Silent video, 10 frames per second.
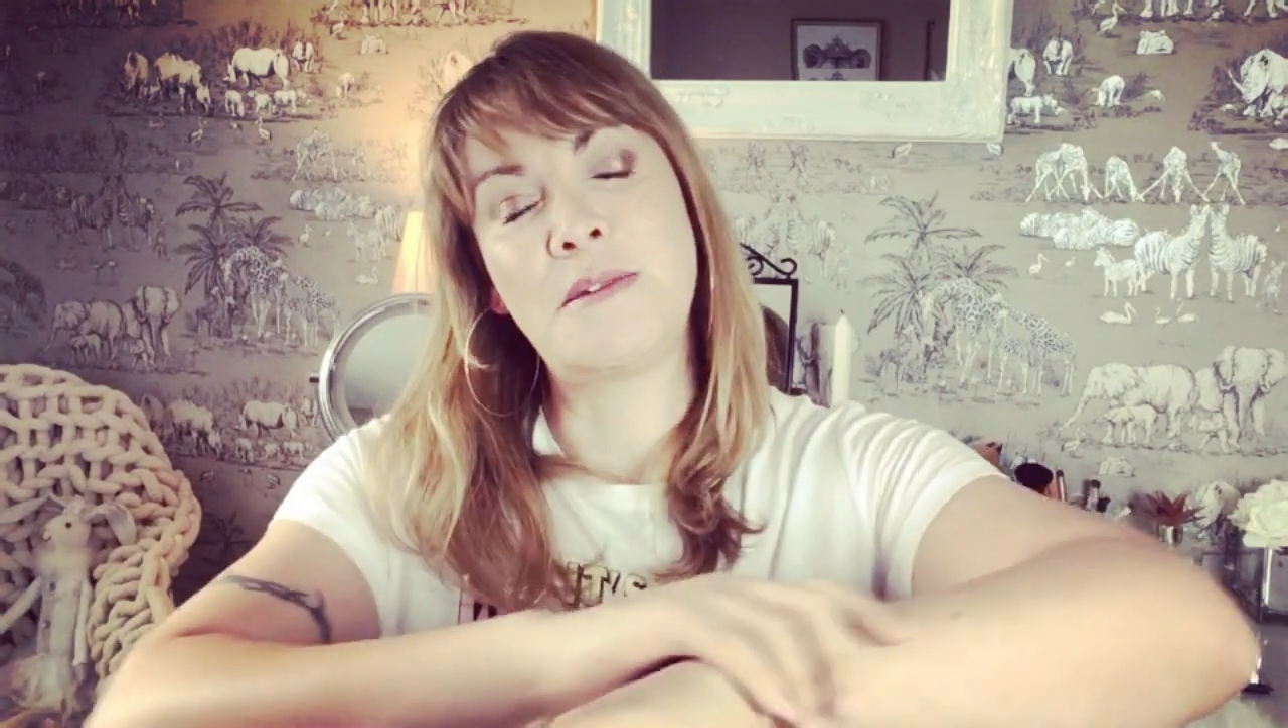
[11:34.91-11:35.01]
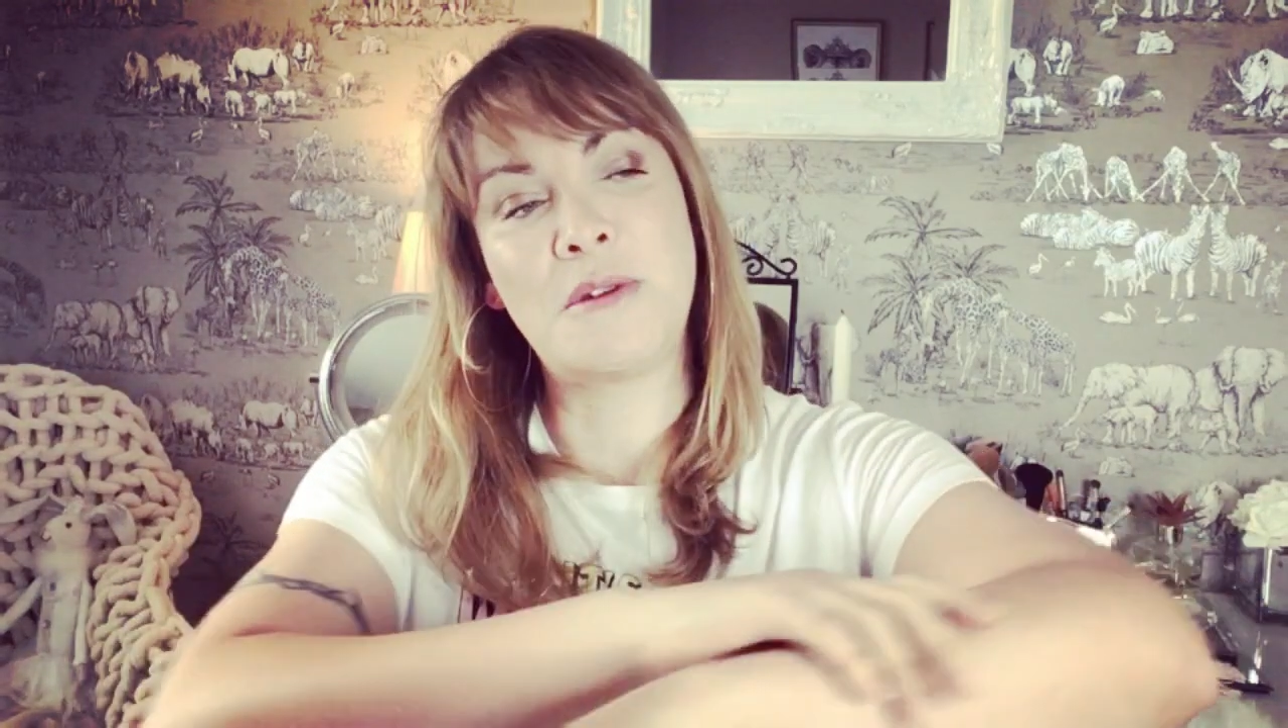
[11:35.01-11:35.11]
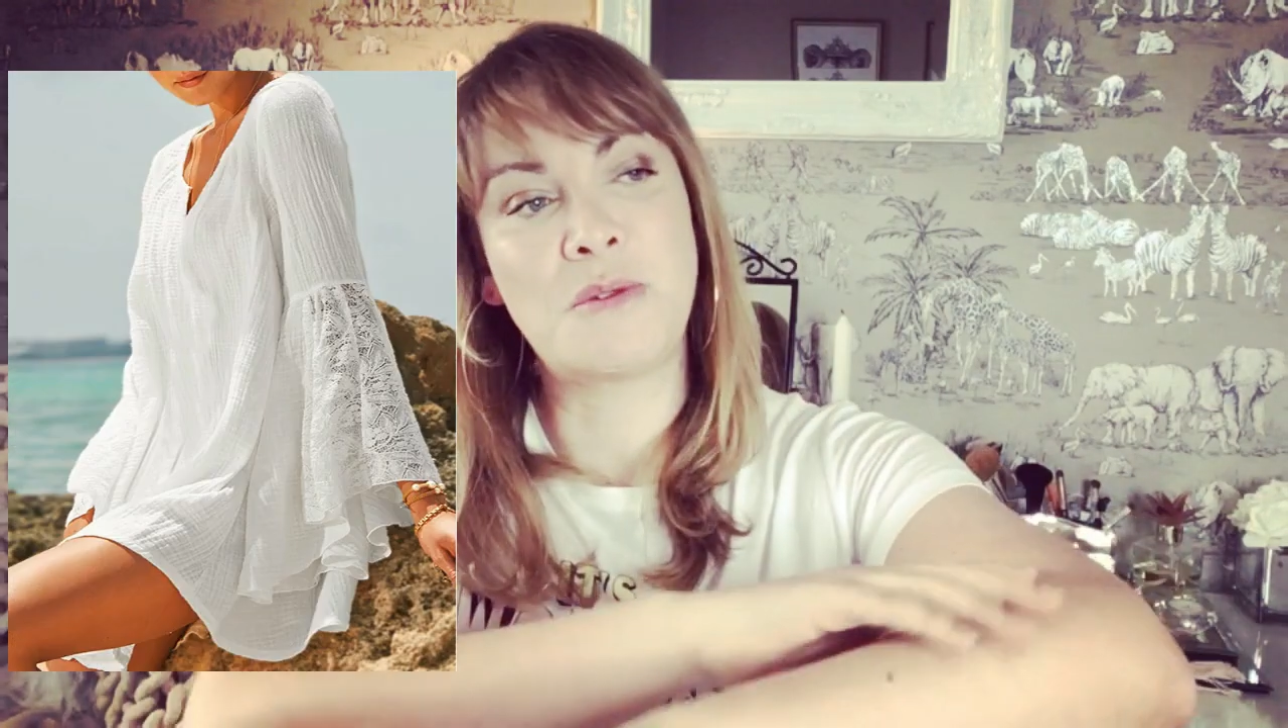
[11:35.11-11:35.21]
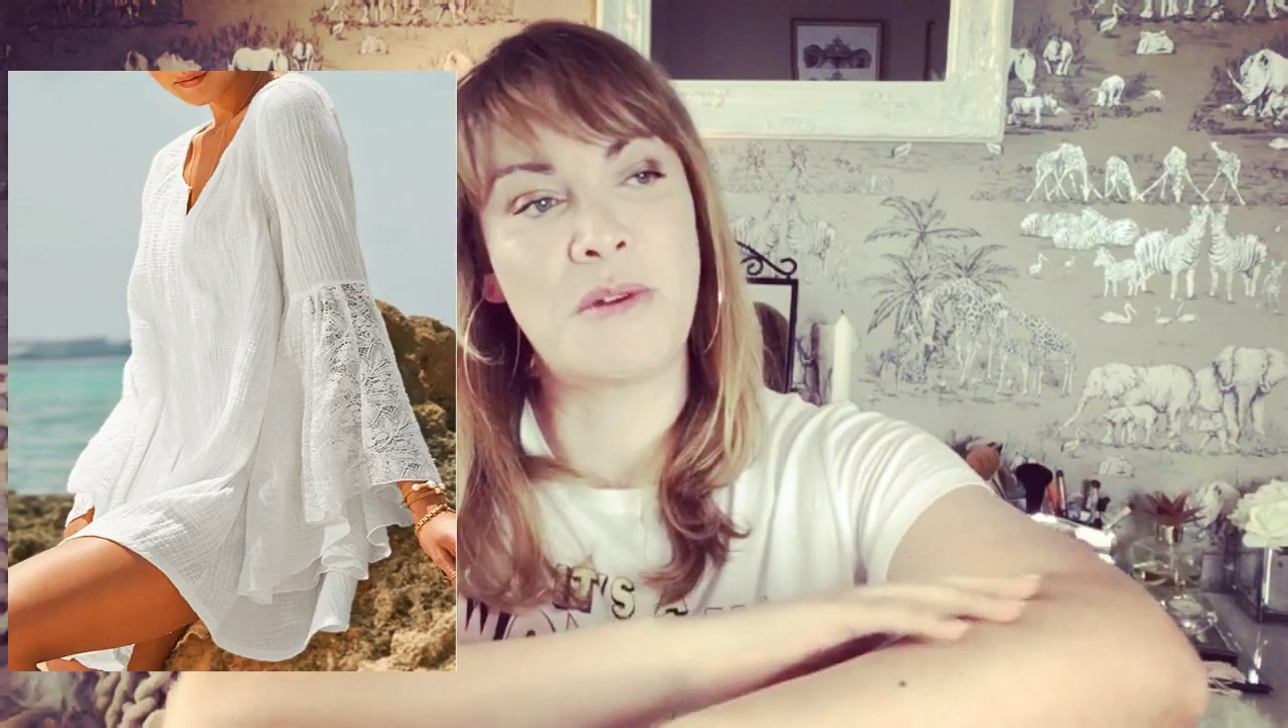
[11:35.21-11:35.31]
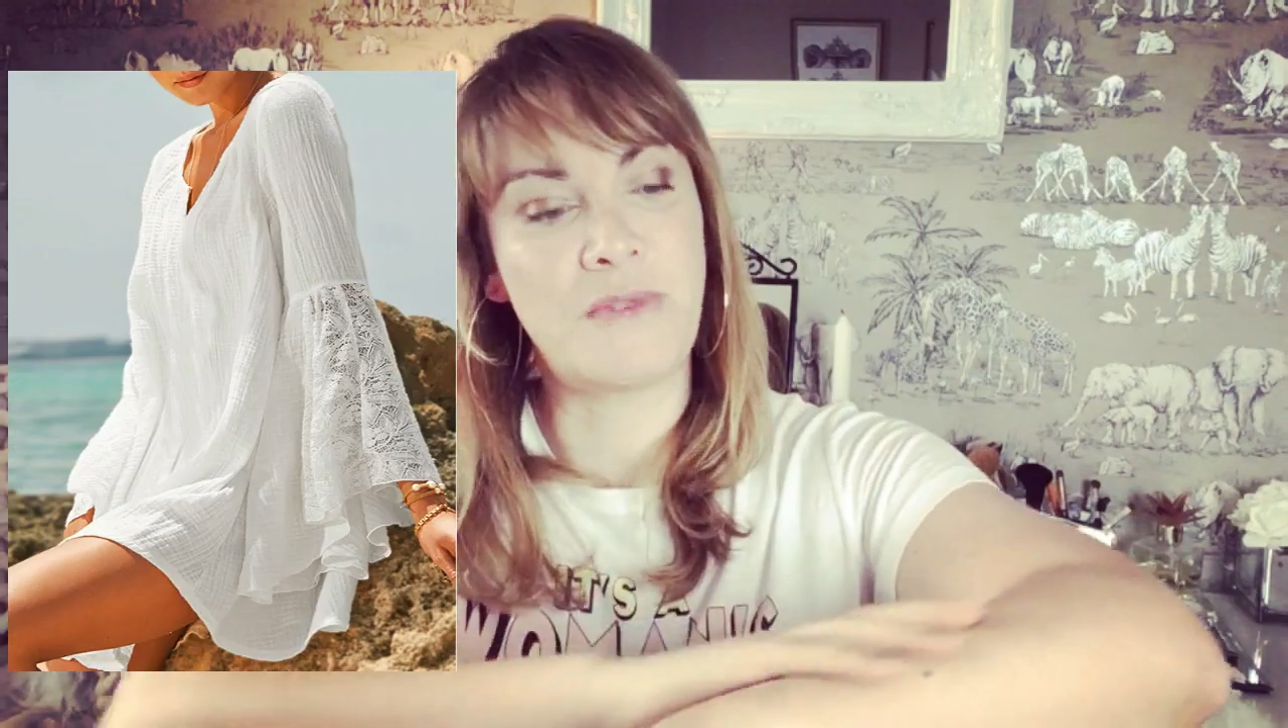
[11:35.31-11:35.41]

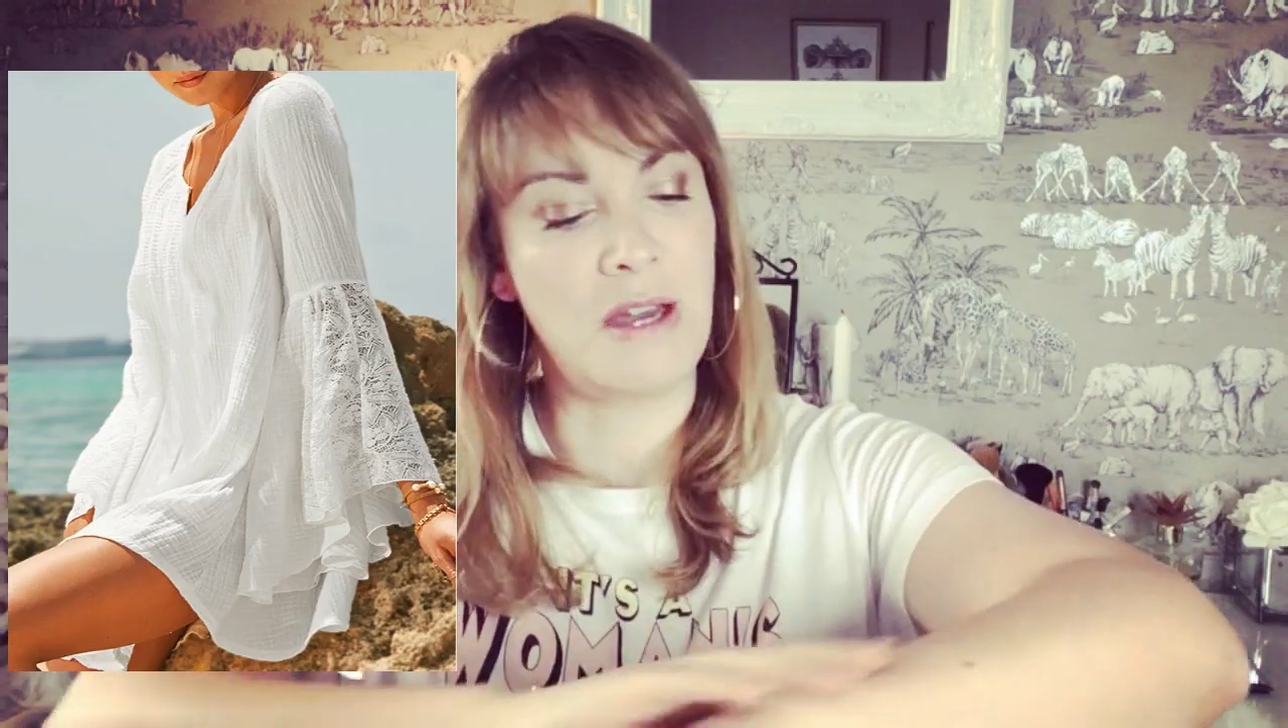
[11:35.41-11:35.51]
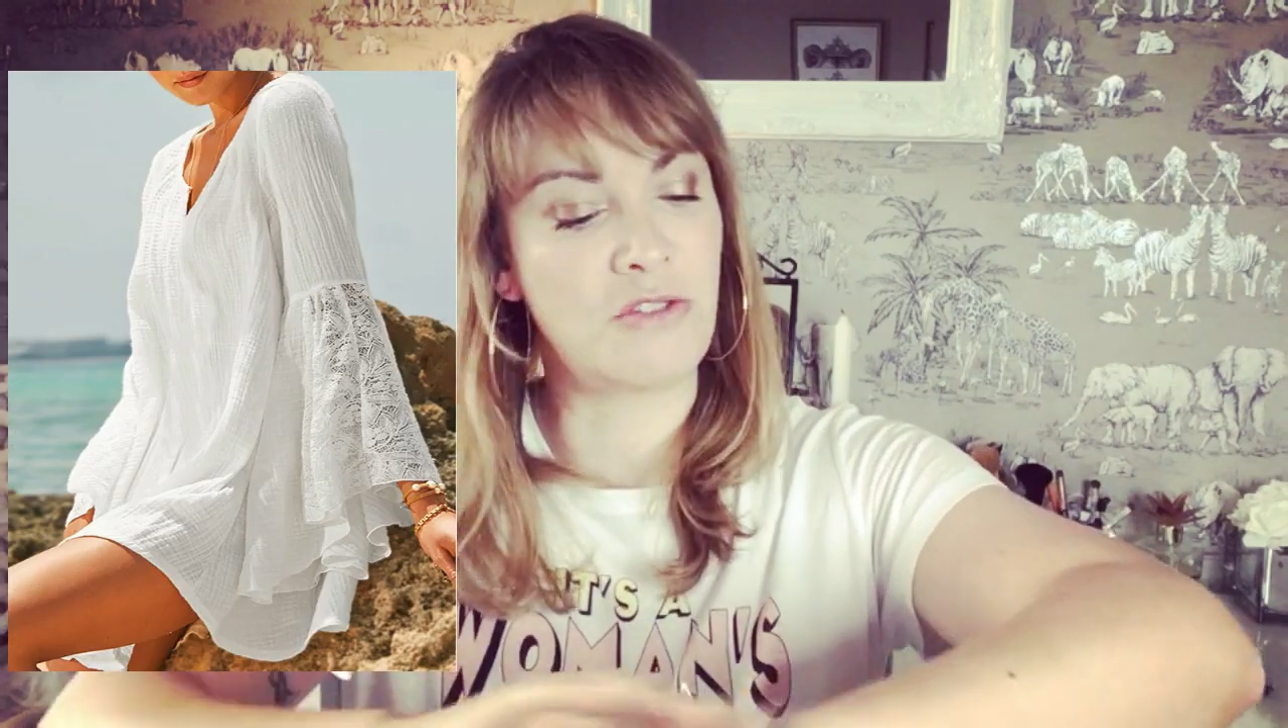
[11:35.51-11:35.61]
sometimes with